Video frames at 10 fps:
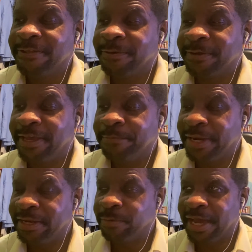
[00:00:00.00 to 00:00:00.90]
Okay, but
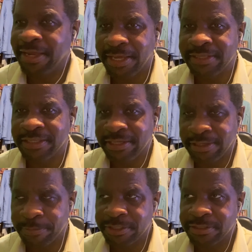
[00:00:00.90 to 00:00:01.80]
anyway, I like the
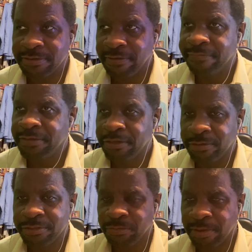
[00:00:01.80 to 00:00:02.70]
images of, you know,
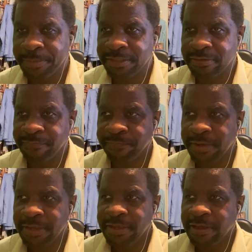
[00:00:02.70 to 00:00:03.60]
there's two images
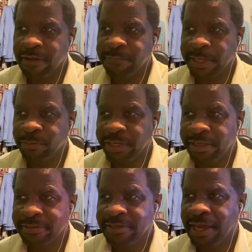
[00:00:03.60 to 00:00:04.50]
of Michael
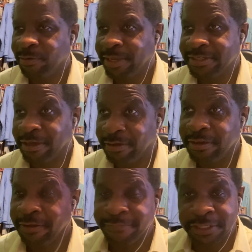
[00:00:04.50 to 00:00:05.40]
Keaton. I know that's
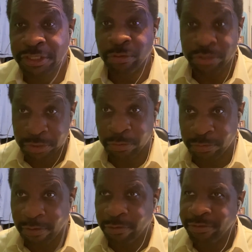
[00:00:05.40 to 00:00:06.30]
of his new
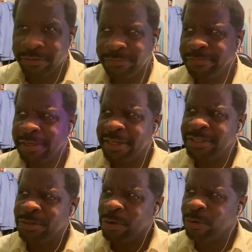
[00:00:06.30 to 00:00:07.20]
suit, or I
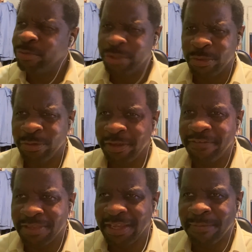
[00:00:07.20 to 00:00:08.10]
guess new old suit,
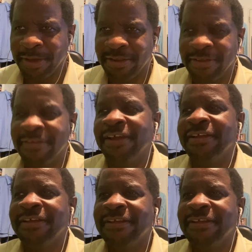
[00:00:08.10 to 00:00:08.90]
if you think about it, right?